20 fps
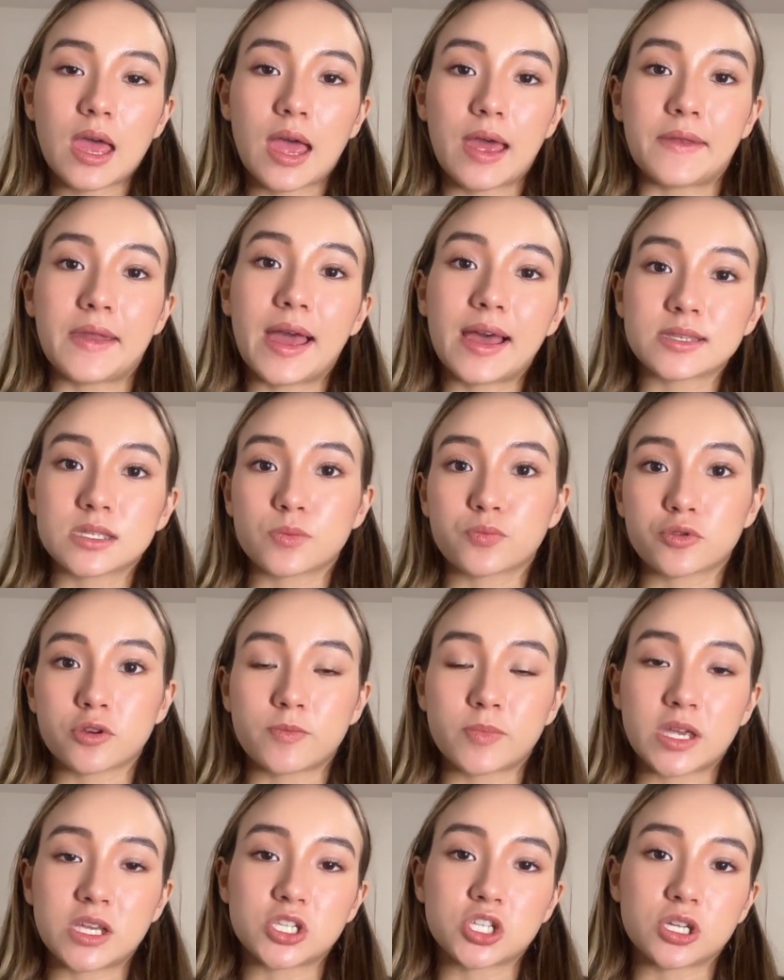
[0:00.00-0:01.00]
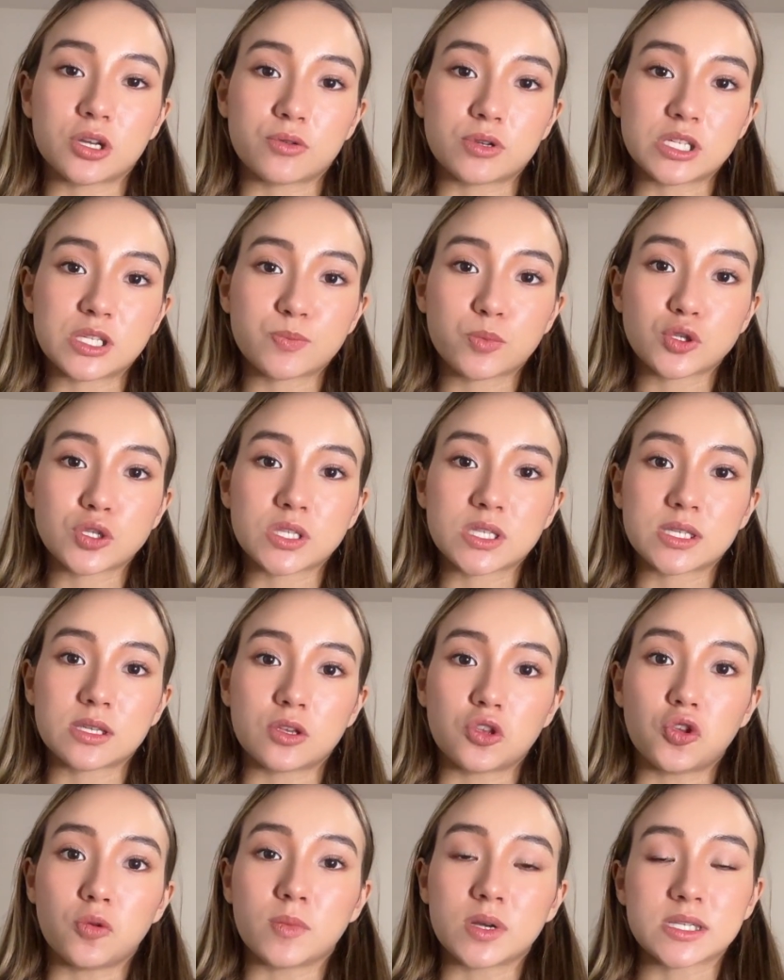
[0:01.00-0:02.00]
and as a probationary sponsor
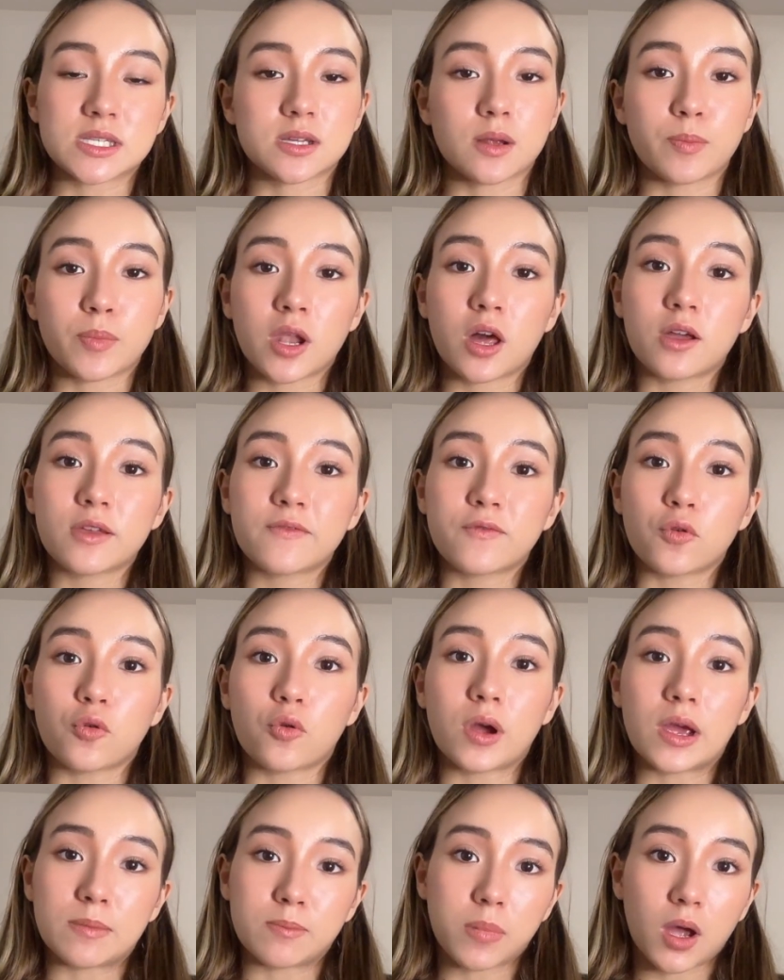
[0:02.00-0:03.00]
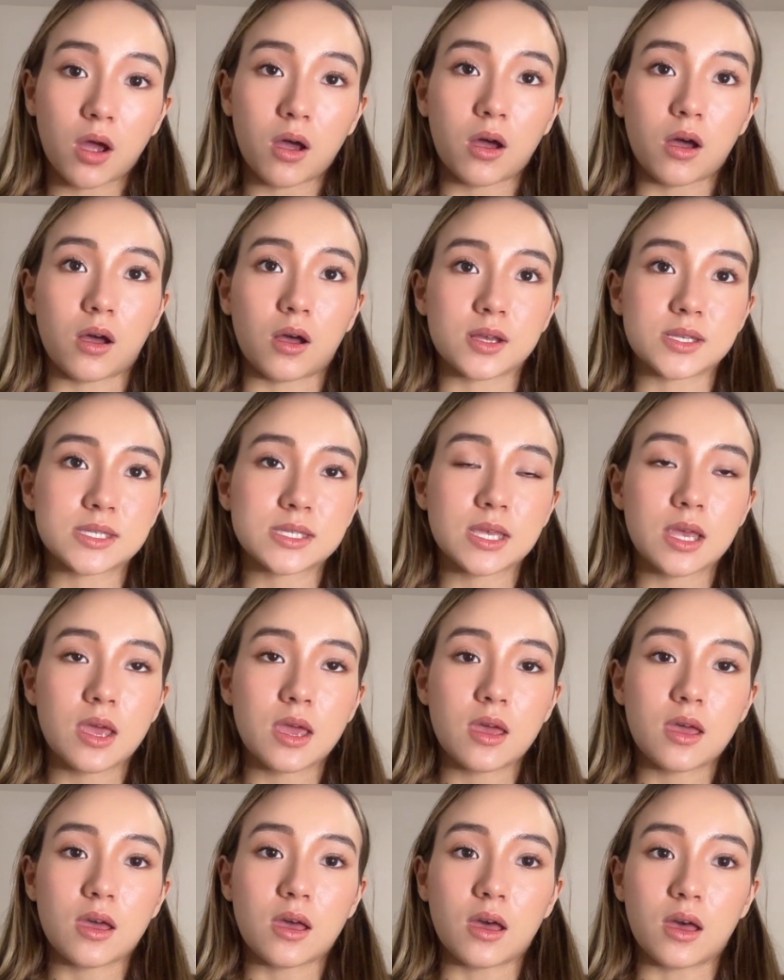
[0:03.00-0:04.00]
you must apply for and pass
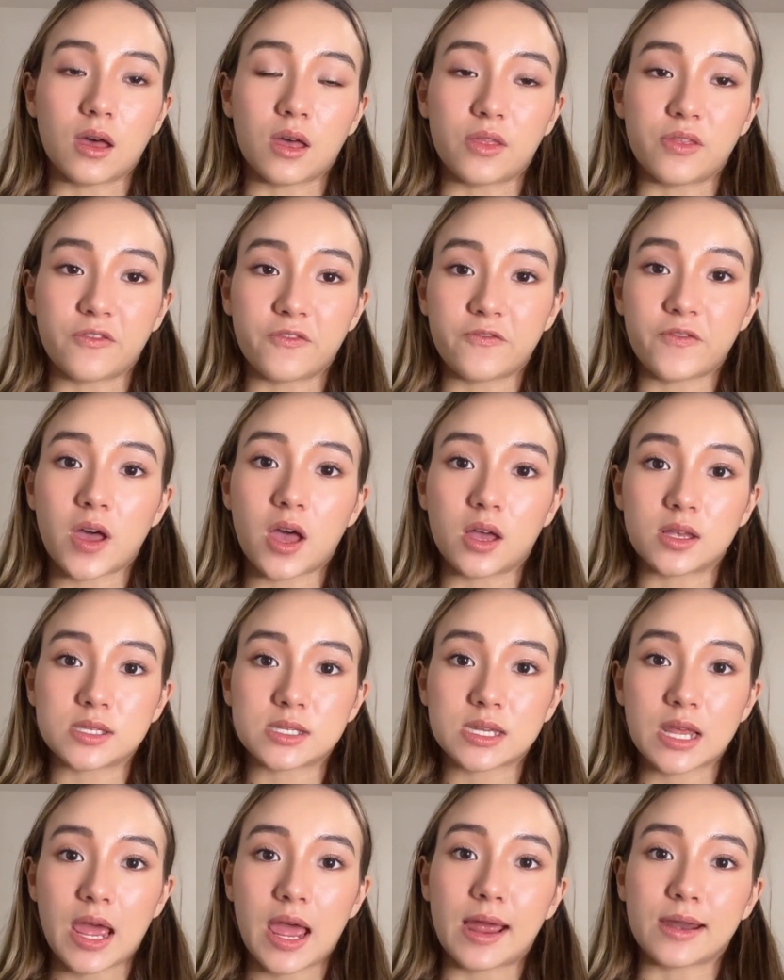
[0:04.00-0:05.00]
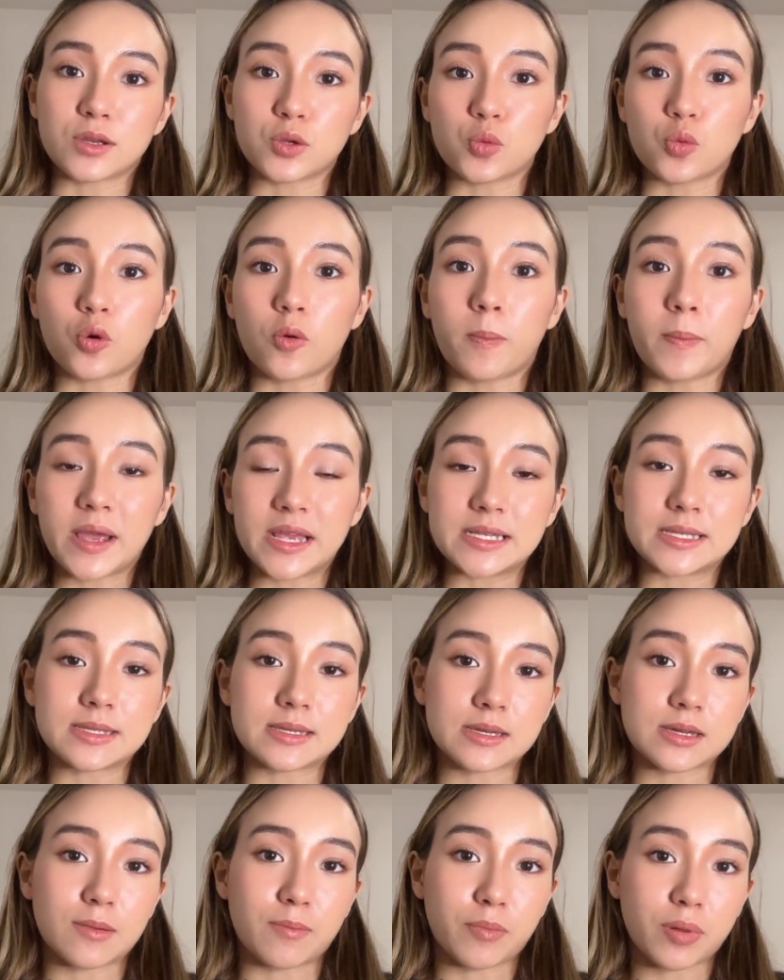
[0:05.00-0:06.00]
the first annual
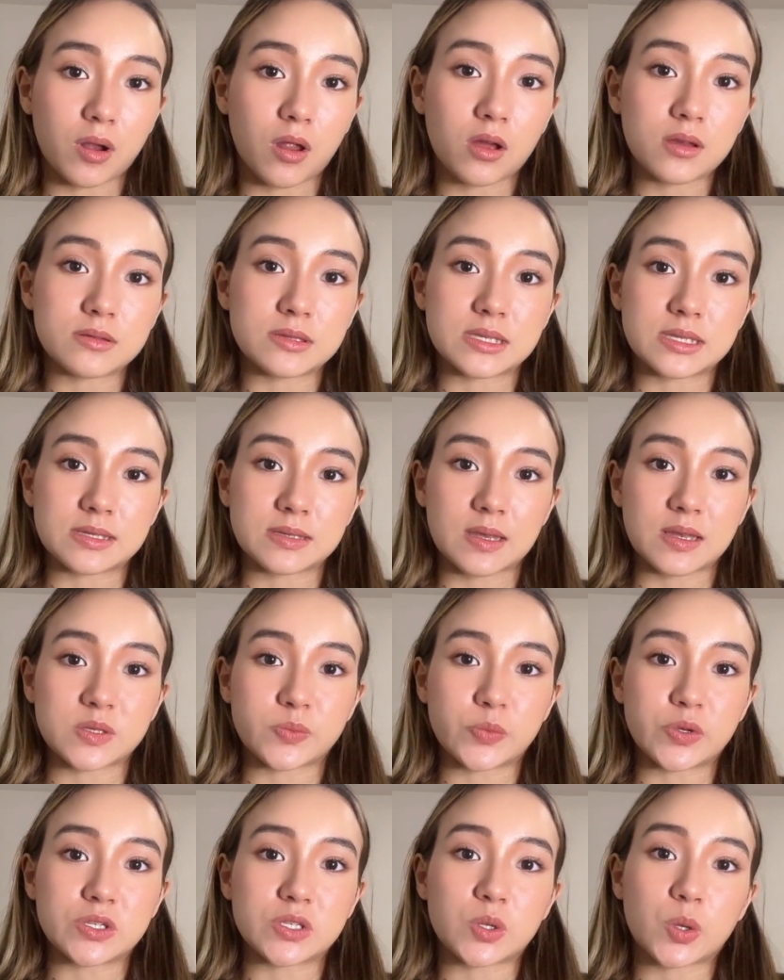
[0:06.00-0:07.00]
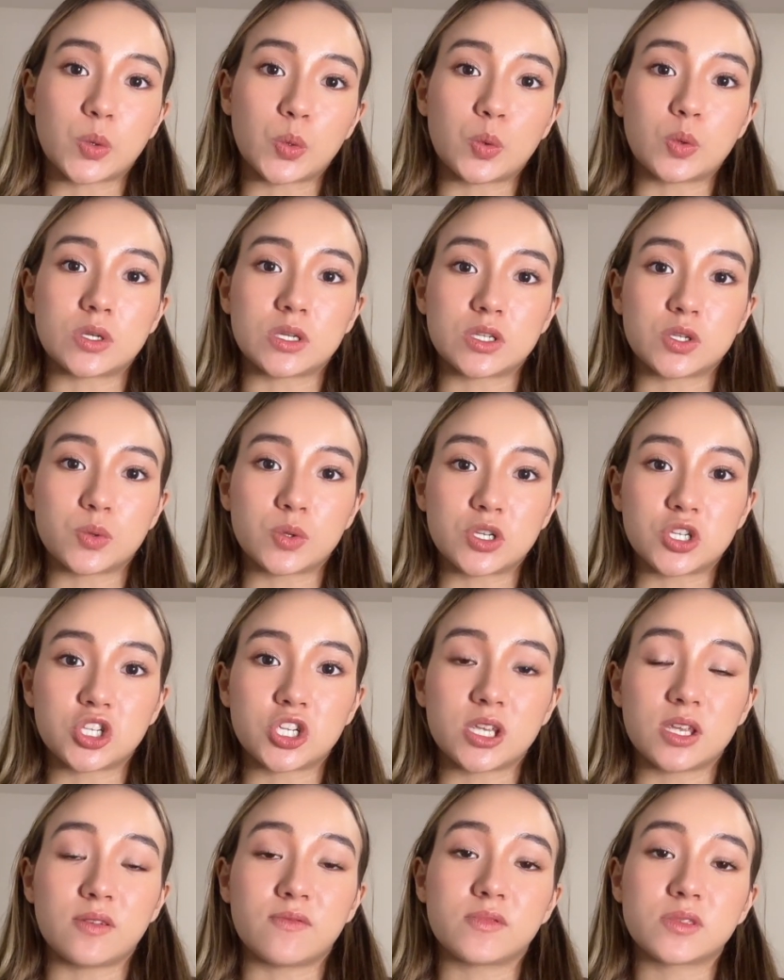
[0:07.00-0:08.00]
basic compliance assessment in order to
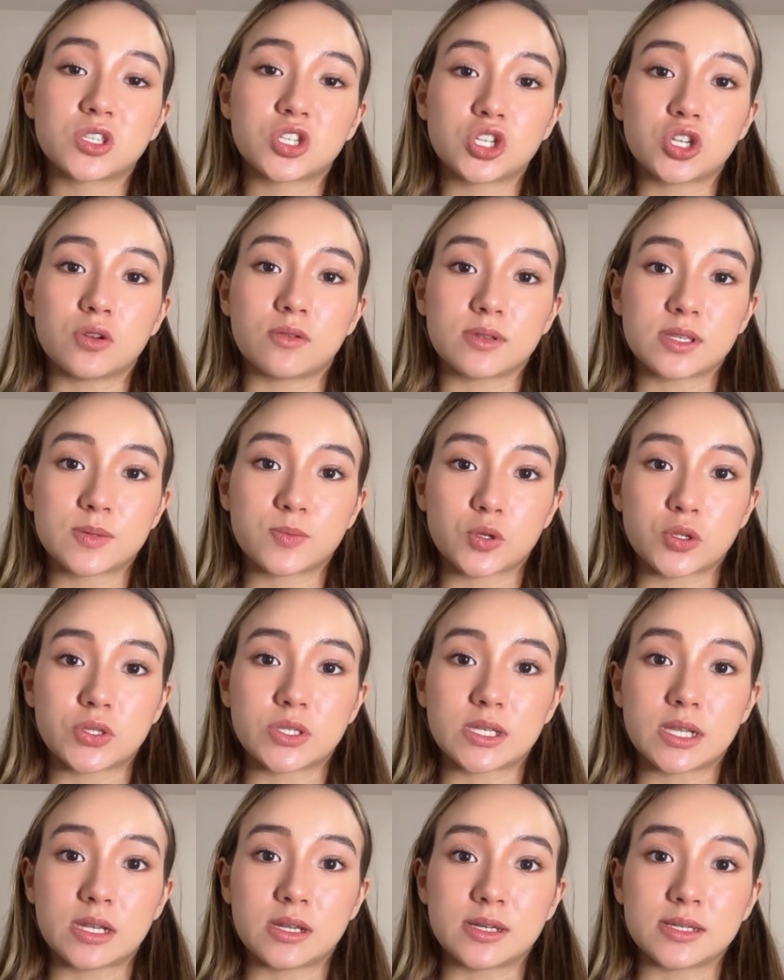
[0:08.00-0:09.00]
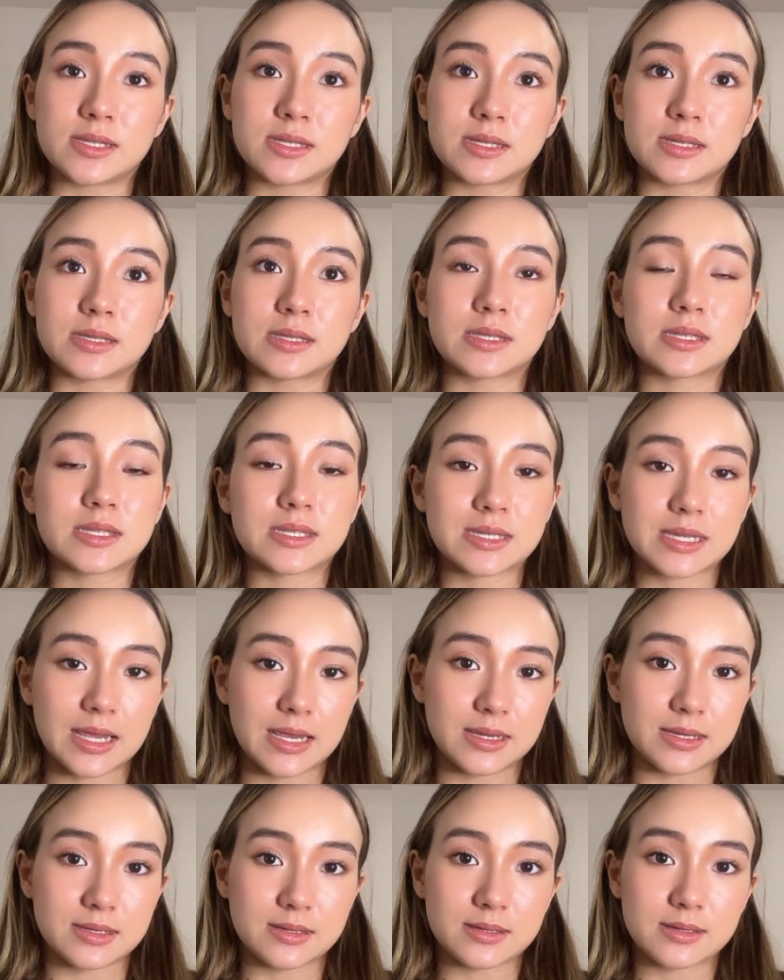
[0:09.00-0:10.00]
achieve student sponsor license
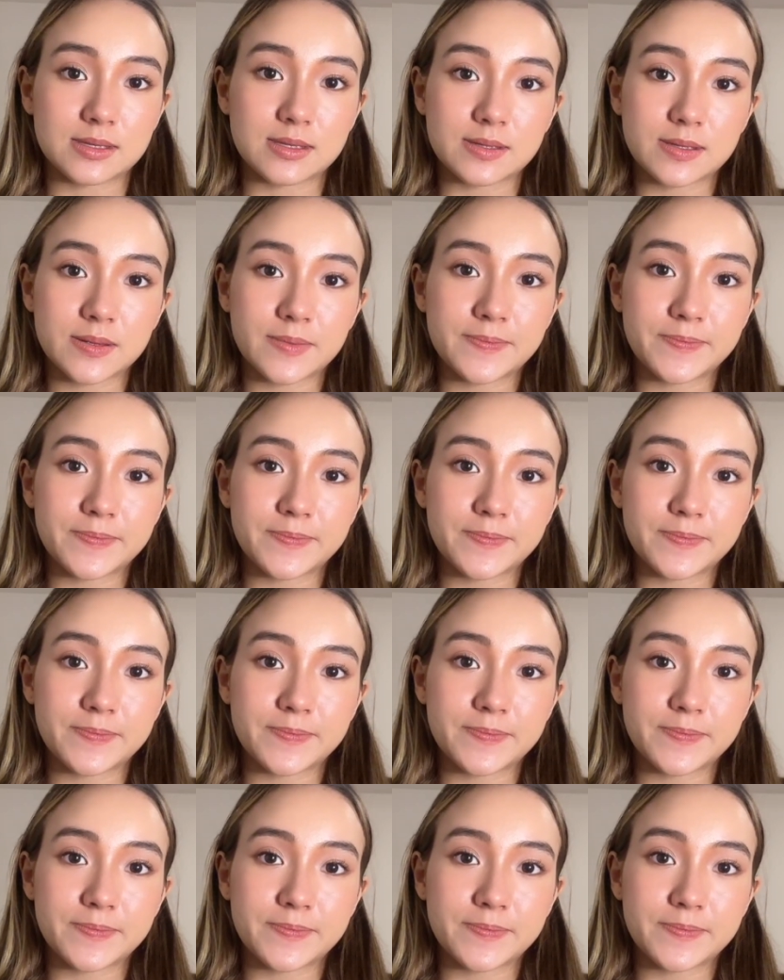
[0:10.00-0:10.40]
status.